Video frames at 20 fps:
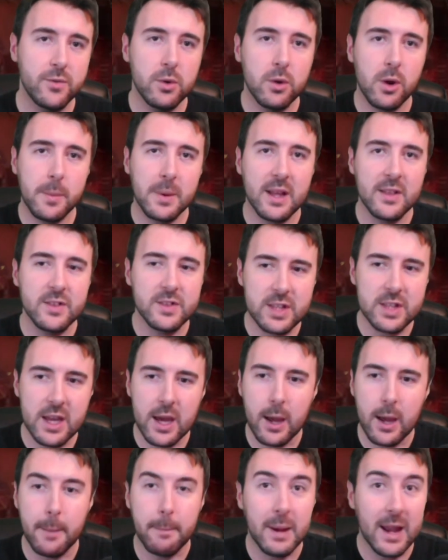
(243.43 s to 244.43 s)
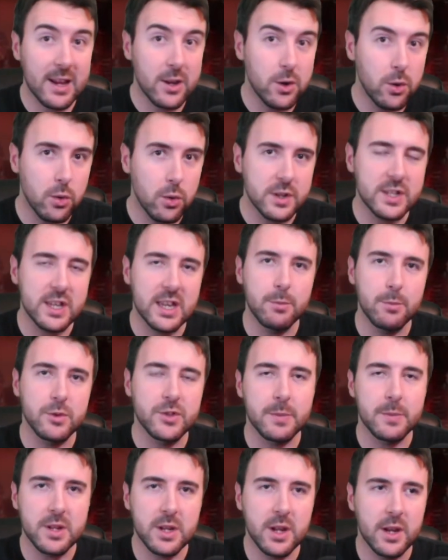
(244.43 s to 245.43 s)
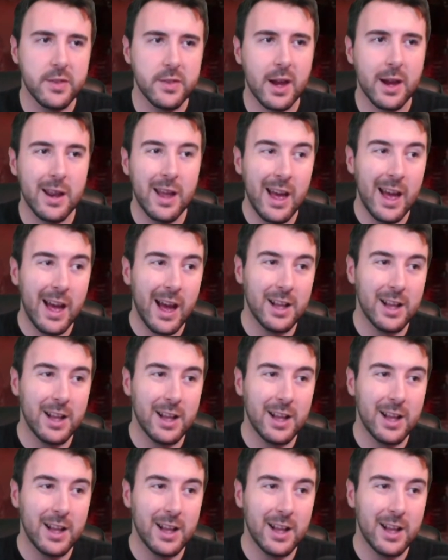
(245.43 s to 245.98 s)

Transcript: So if you're up against a Black Orc team or something like that,